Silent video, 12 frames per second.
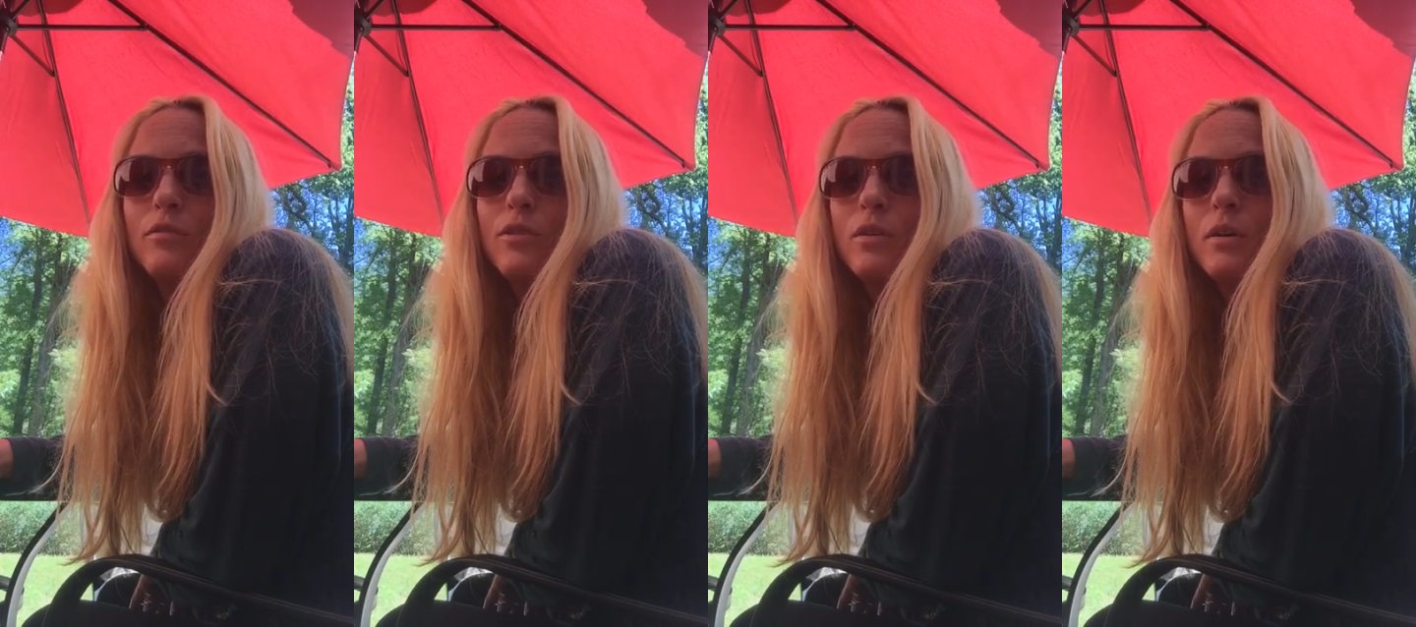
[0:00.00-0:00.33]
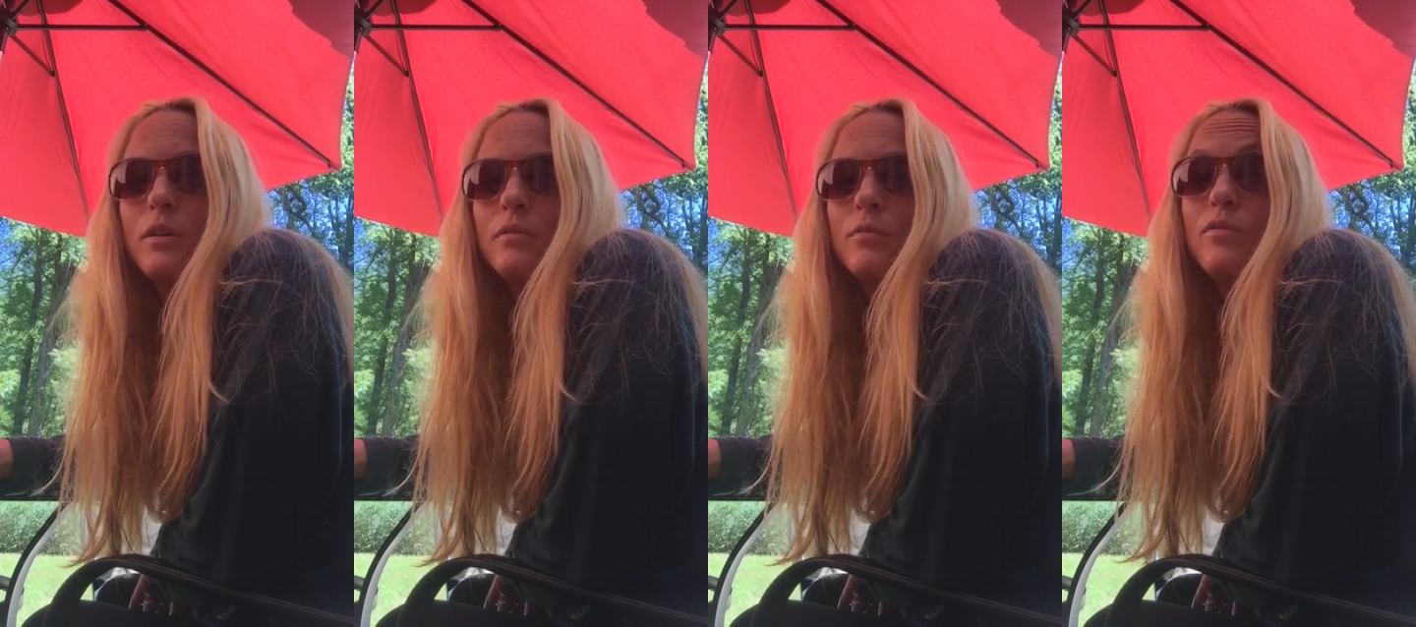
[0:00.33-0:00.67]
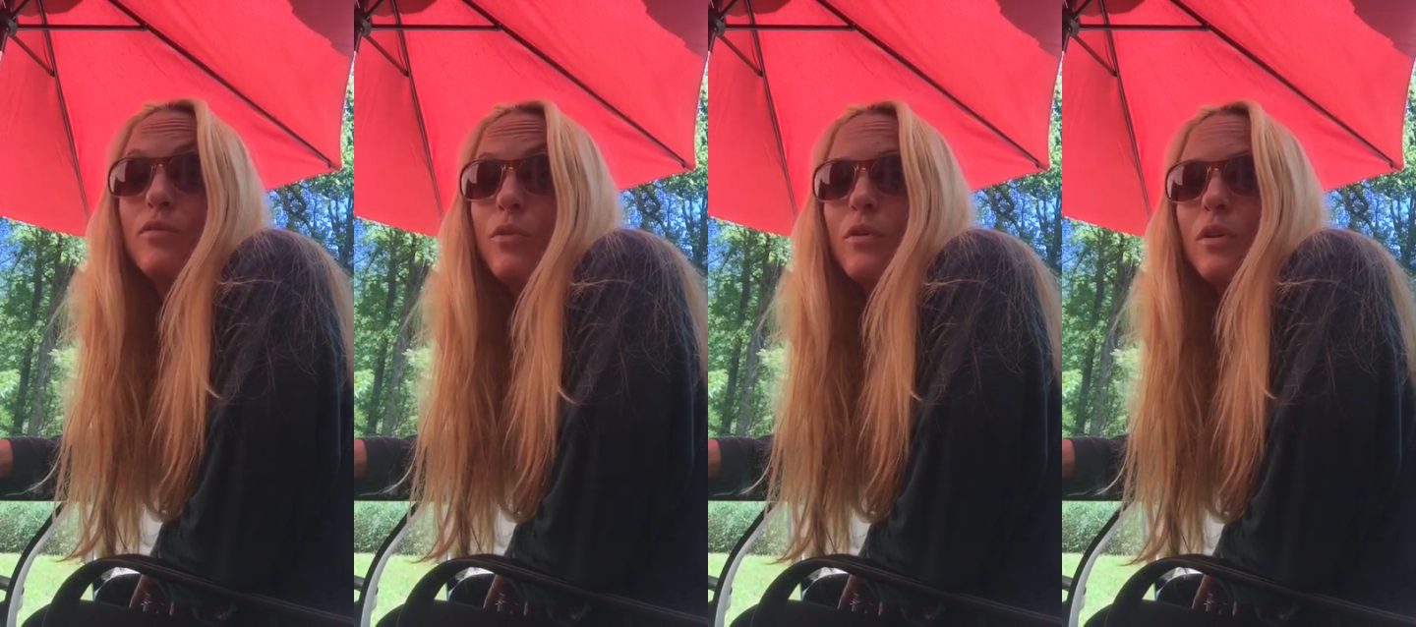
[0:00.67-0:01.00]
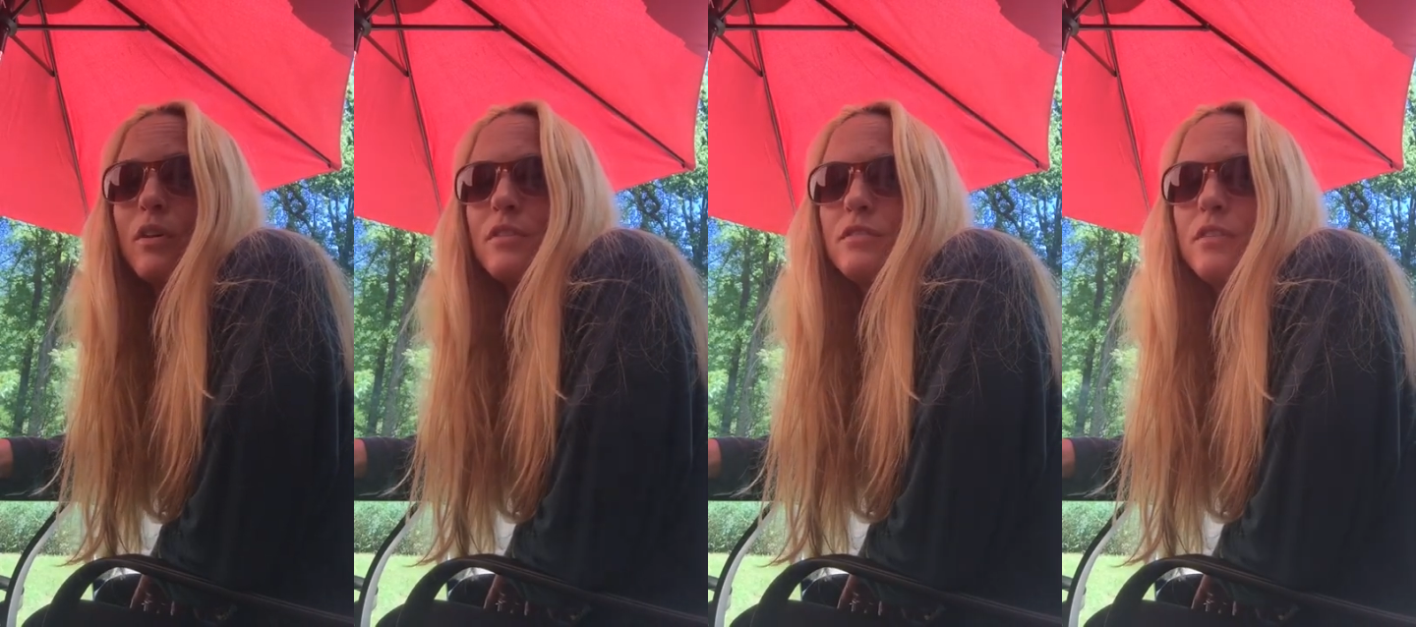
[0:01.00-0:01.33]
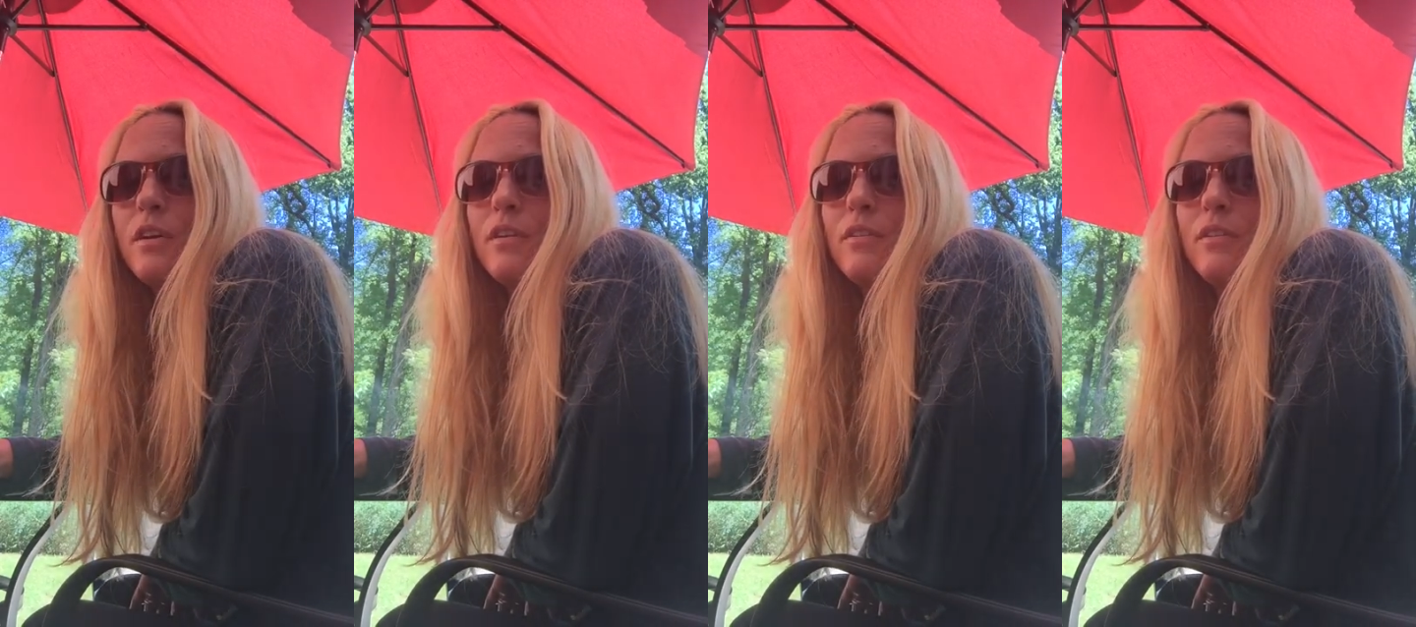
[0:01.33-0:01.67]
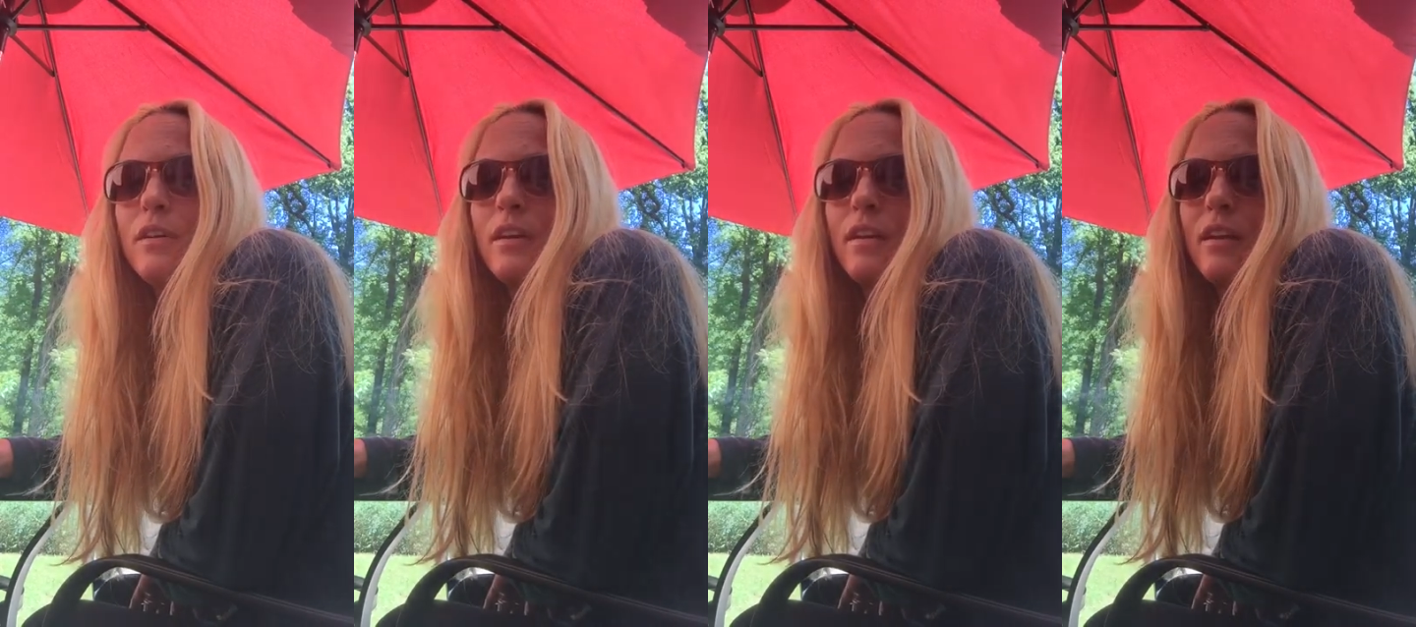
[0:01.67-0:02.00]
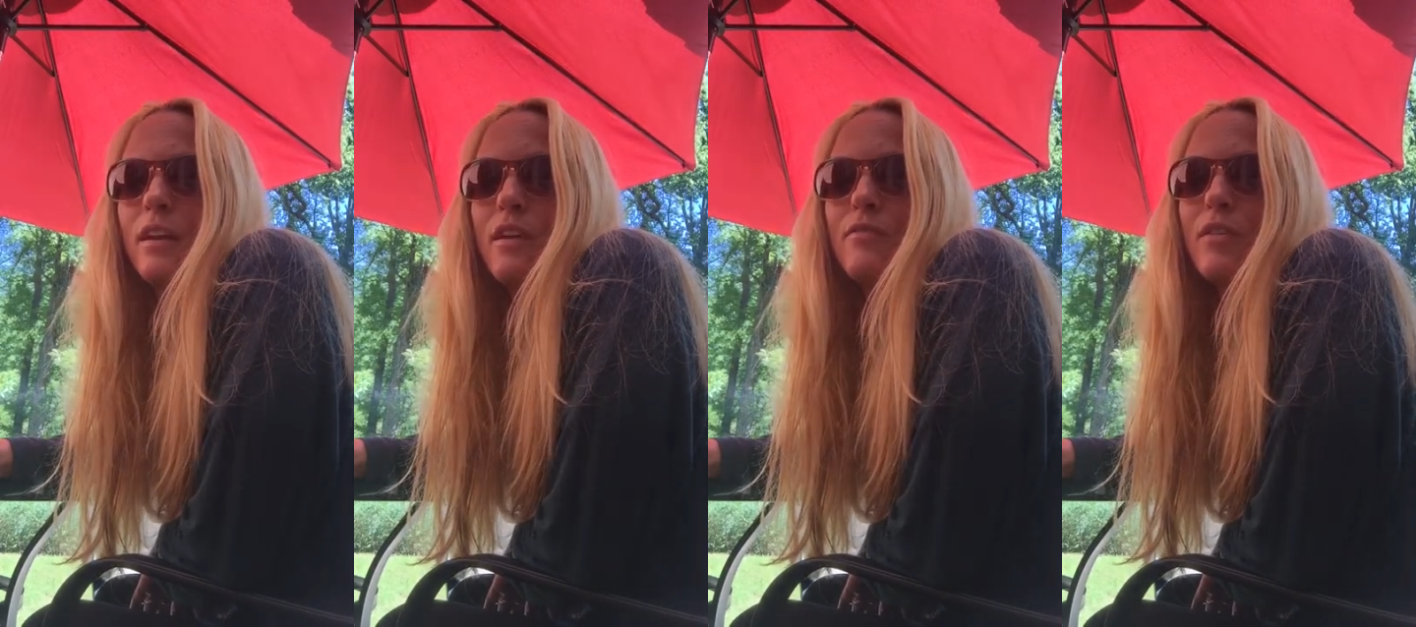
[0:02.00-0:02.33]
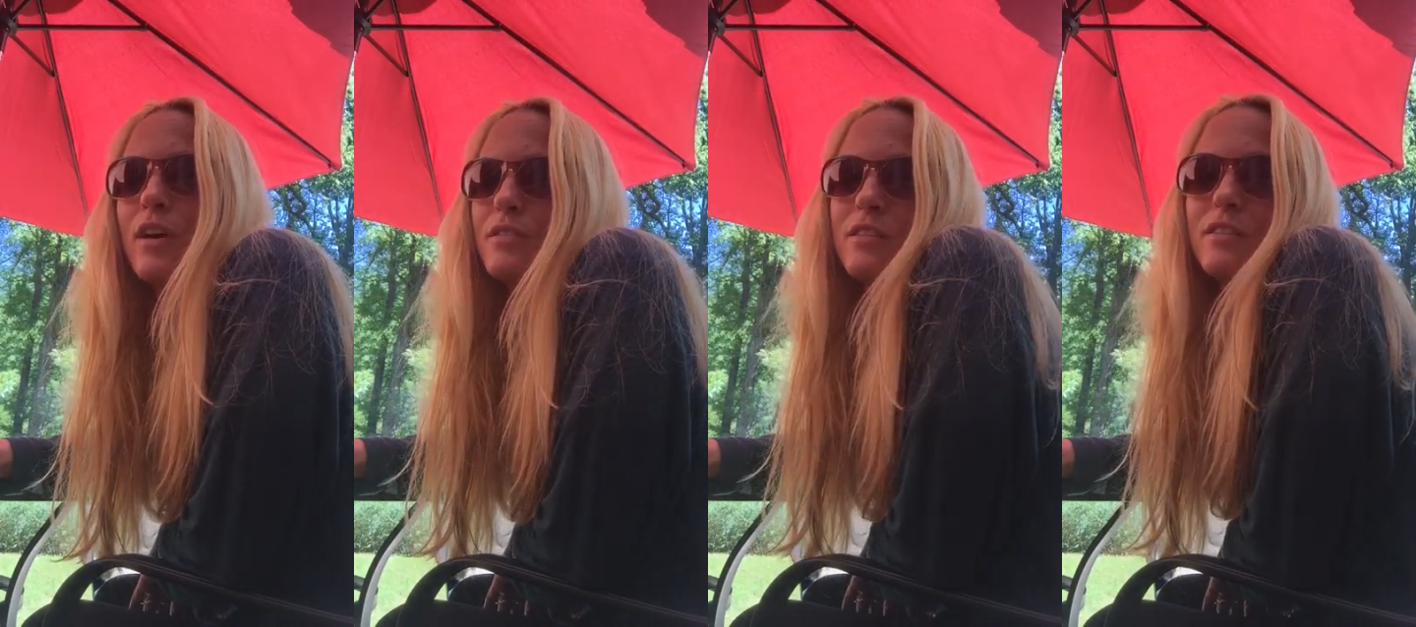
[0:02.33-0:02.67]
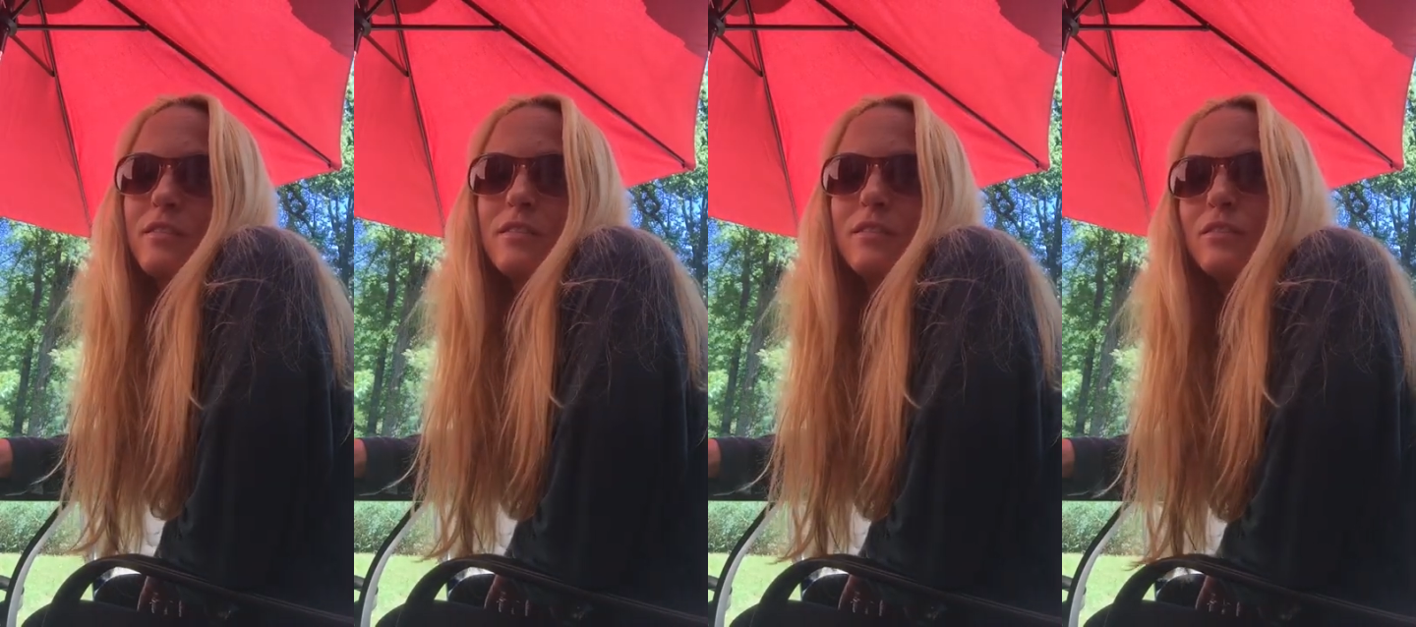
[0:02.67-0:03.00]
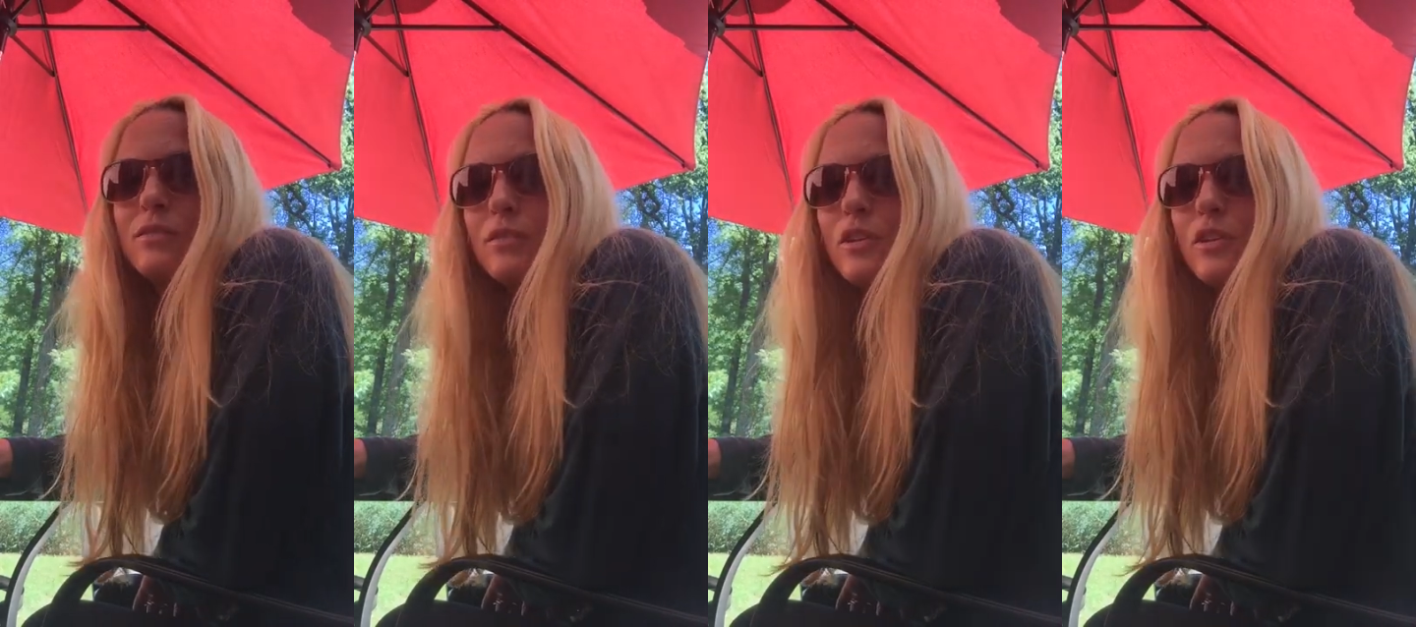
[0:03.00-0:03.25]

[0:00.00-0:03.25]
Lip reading: I've quit before, so if I just